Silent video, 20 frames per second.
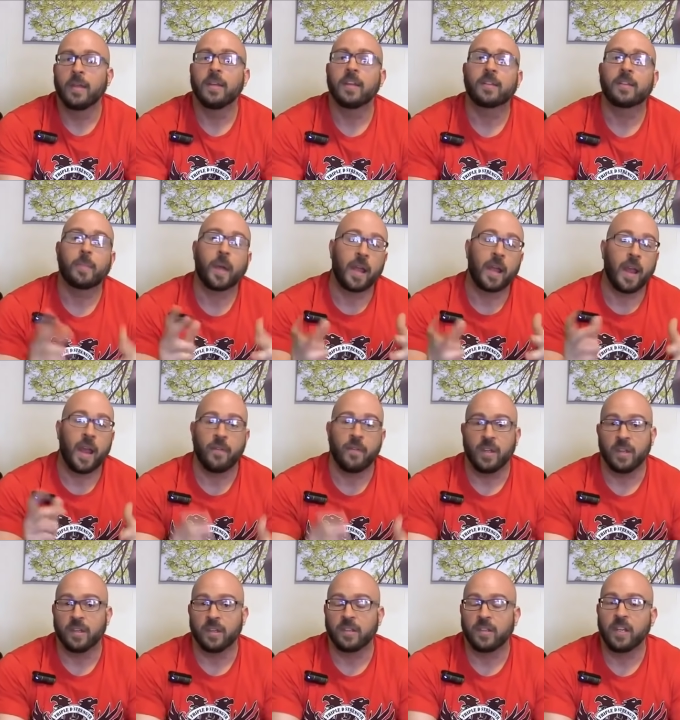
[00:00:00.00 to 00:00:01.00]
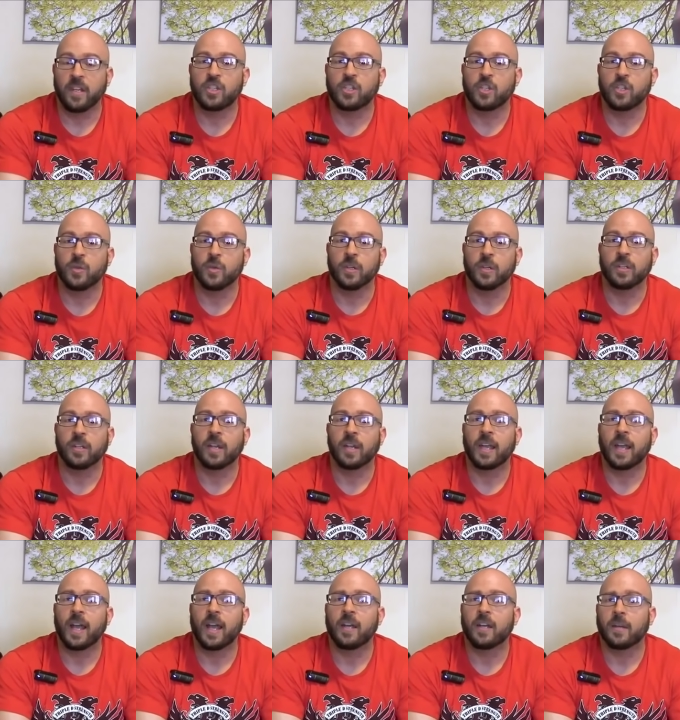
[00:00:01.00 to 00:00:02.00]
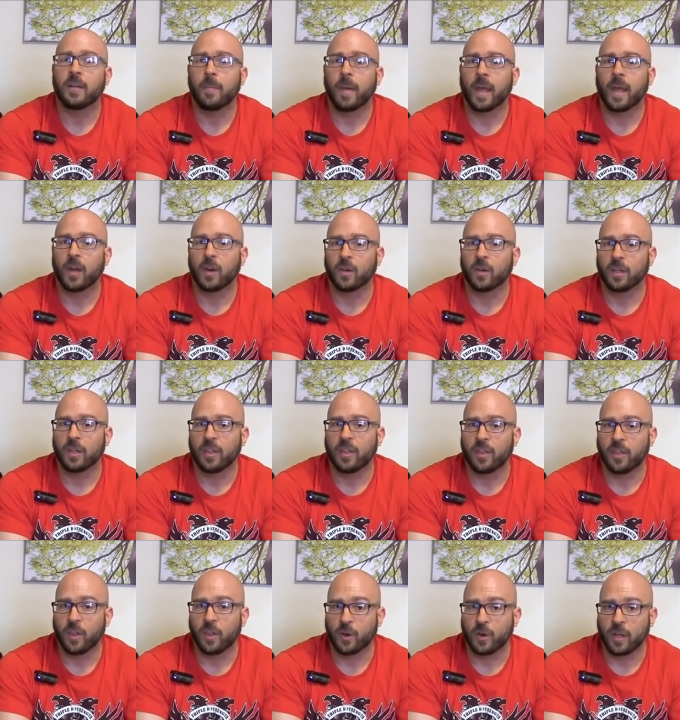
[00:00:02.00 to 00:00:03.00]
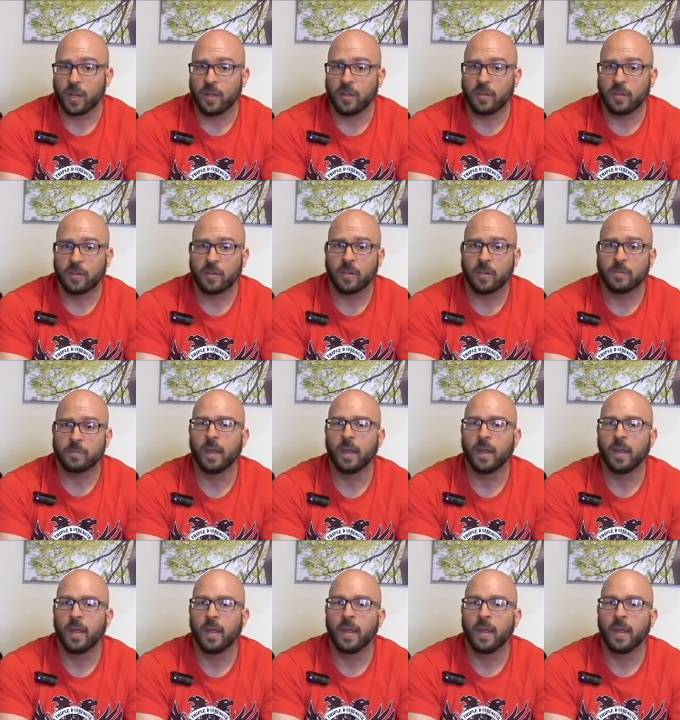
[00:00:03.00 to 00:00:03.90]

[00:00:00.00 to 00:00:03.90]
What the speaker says: despite having this issue, until I got into my early 30s.